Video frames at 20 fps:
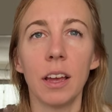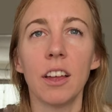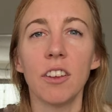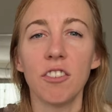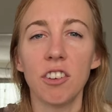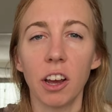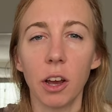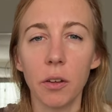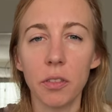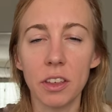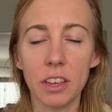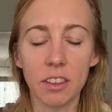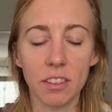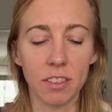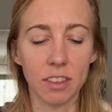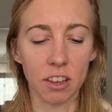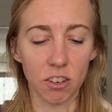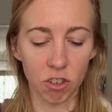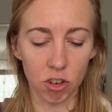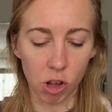Check out these
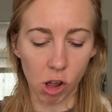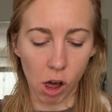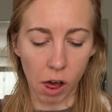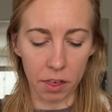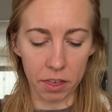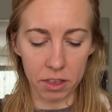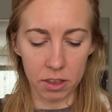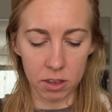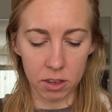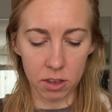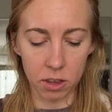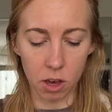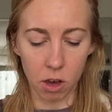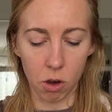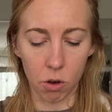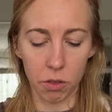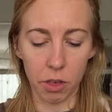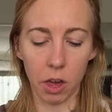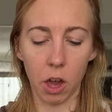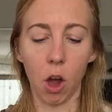dishcloths. So
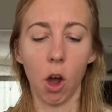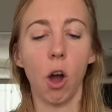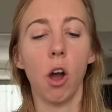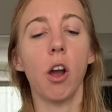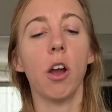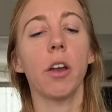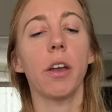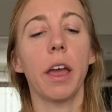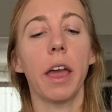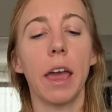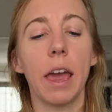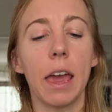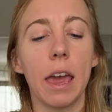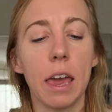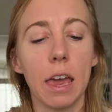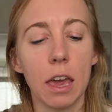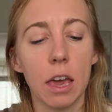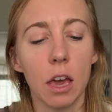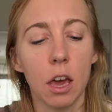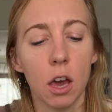they are
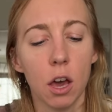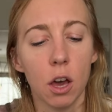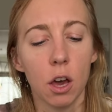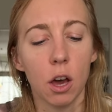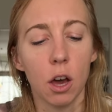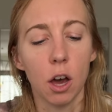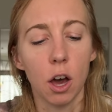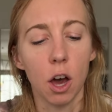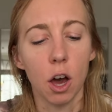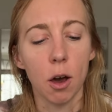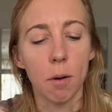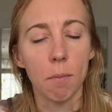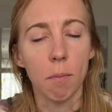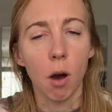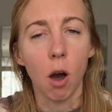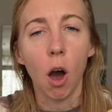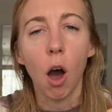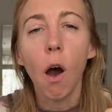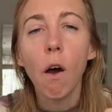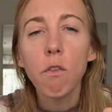a
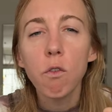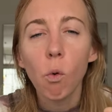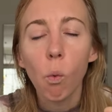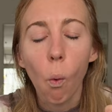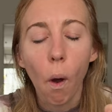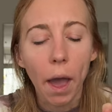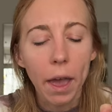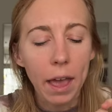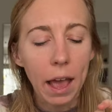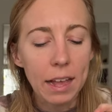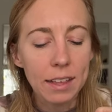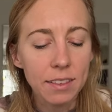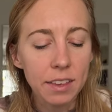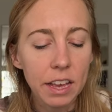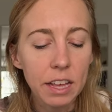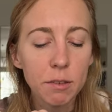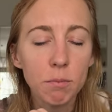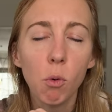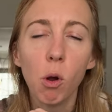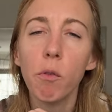off-white. I'd say
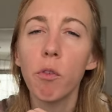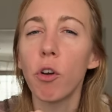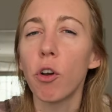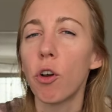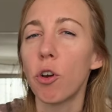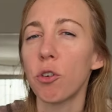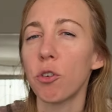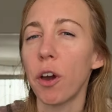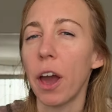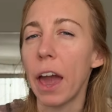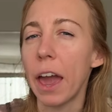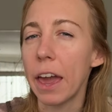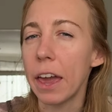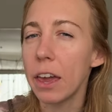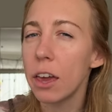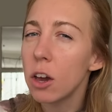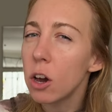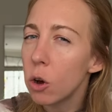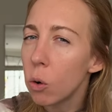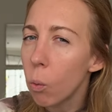it's more of a
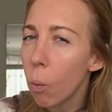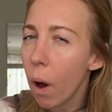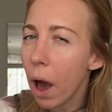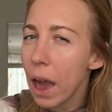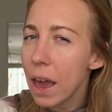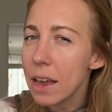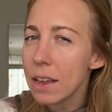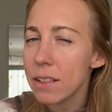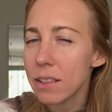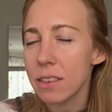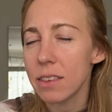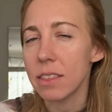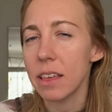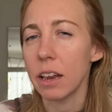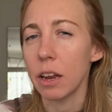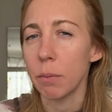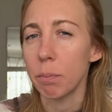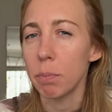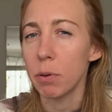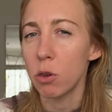gray white than
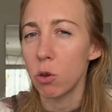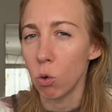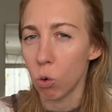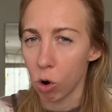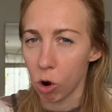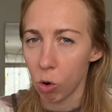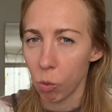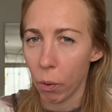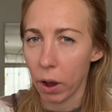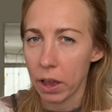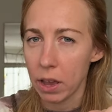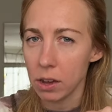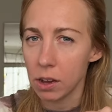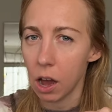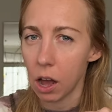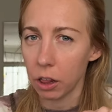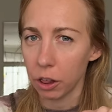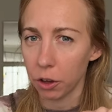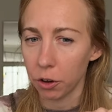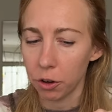a pure white
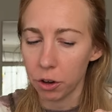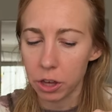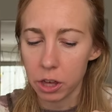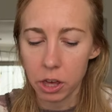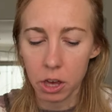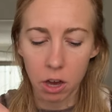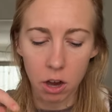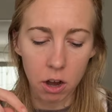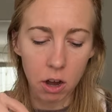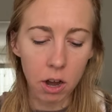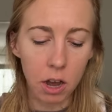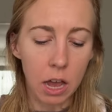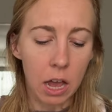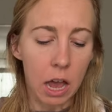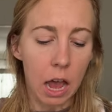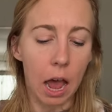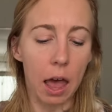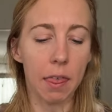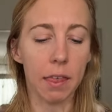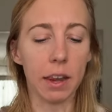color here.
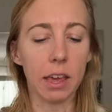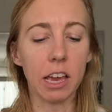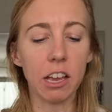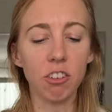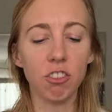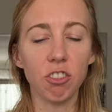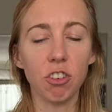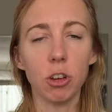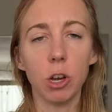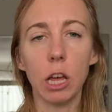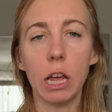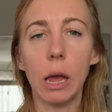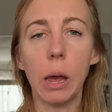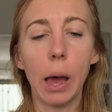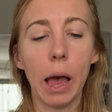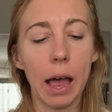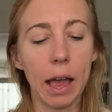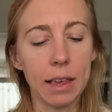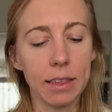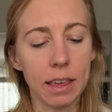And then each towel
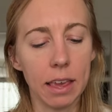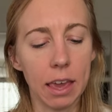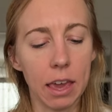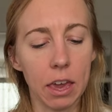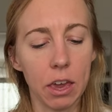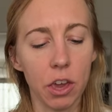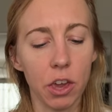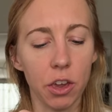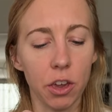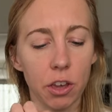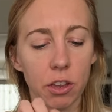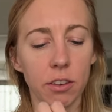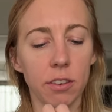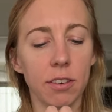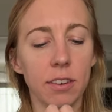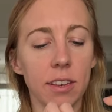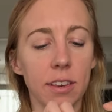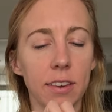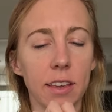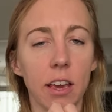has a
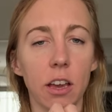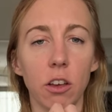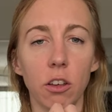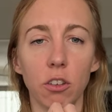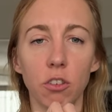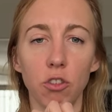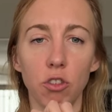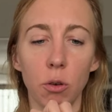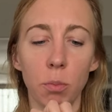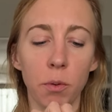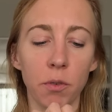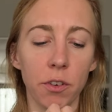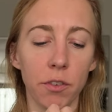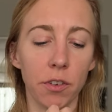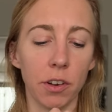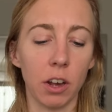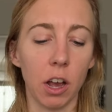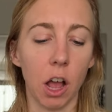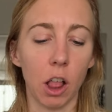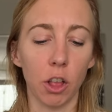detail strip of
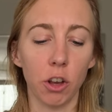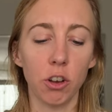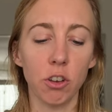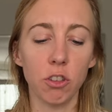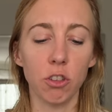different colors.